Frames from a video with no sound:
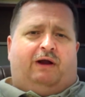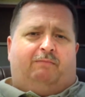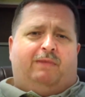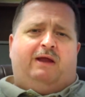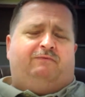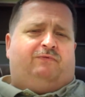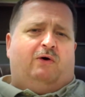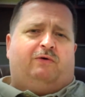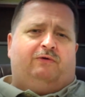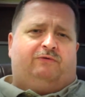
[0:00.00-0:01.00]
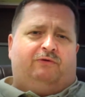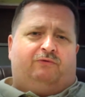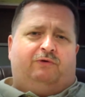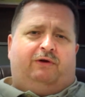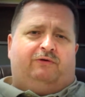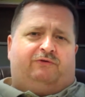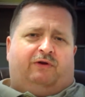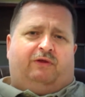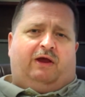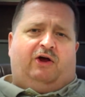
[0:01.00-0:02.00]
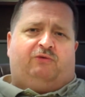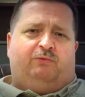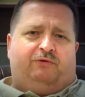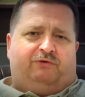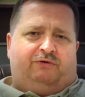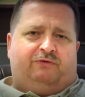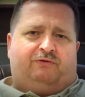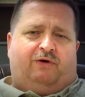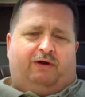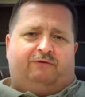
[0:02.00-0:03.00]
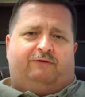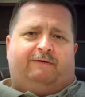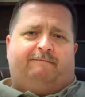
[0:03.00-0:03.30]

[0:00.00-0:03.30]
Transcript: our main focus is really to share the gospel of Jesus Christ.